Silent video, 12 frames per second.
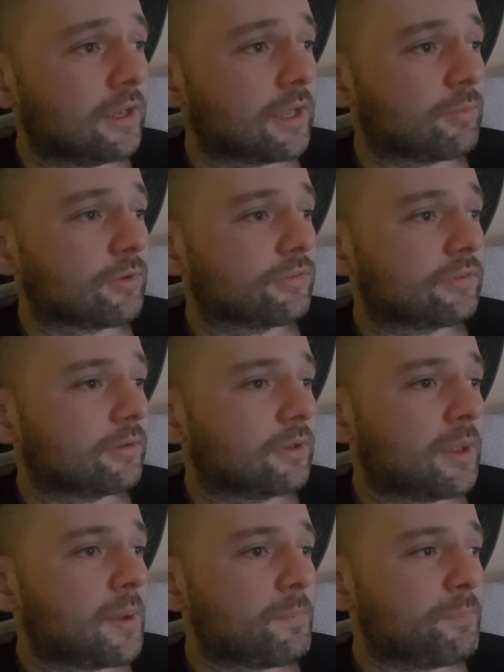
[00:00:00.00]
It was
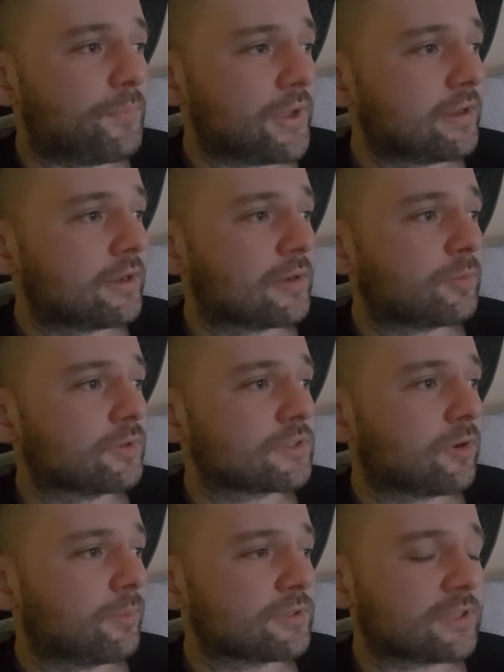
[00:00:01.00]

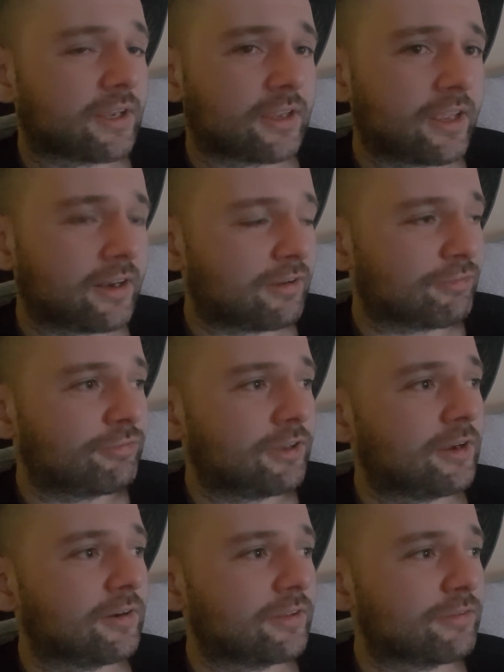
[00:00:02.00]
almost like getting a
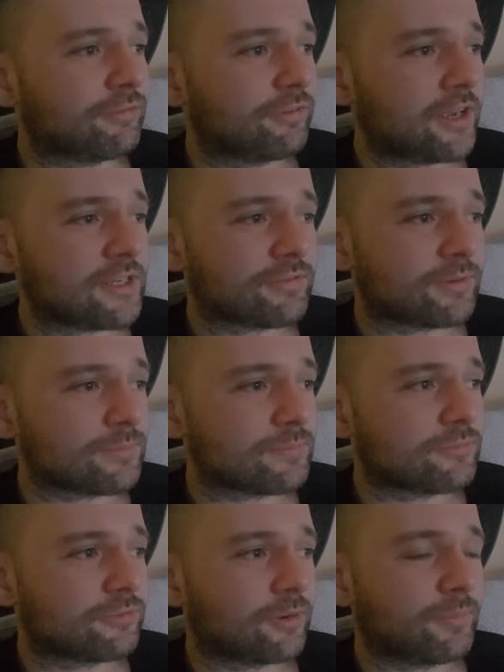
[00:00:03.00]
finger in the face
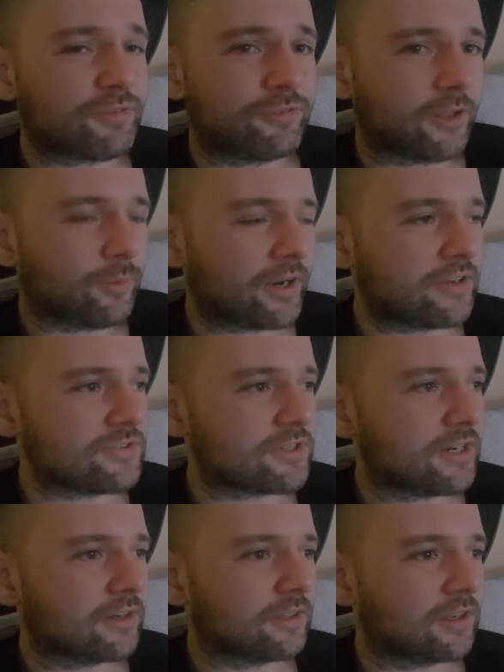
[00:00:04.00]
from a fellow
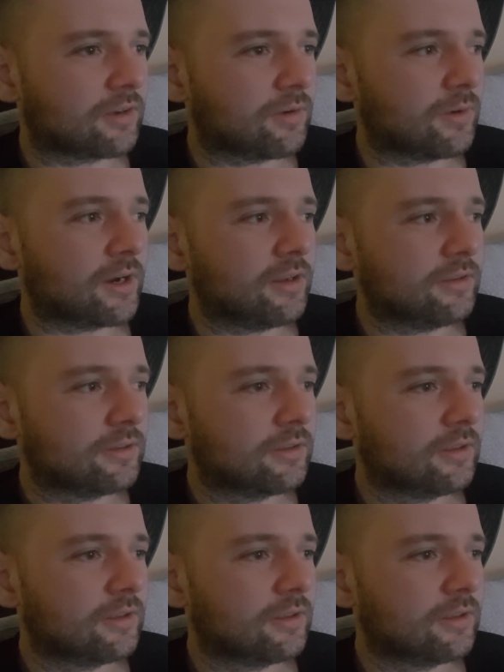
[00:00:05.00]
engineer, like, all right.